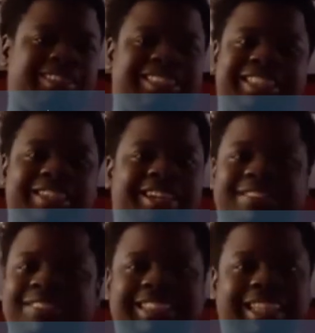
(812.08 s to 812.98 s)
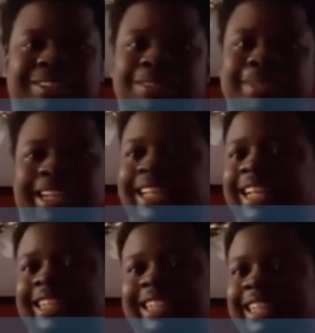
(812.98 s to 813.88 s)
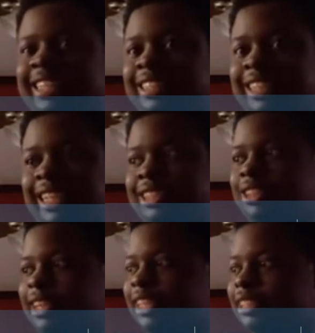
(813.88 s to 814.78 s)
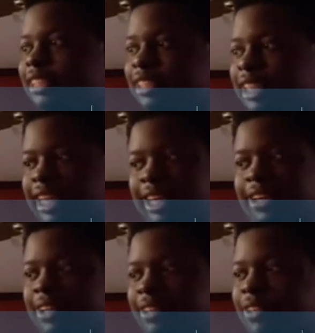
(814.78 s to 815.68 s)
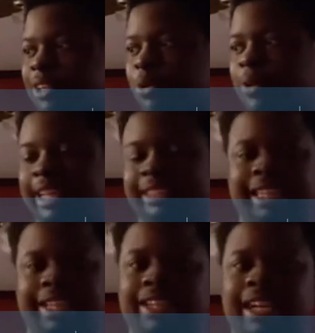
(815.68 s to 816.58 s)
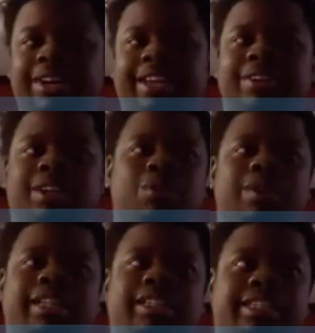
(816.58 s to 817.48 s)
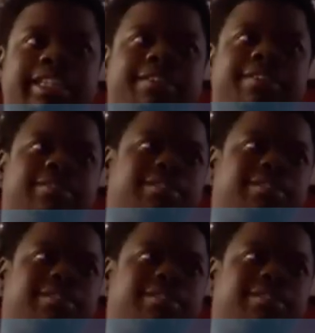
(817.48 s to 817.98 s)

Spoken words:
Still haven't saved no money that day. That's crazy. I don't even know why I did that.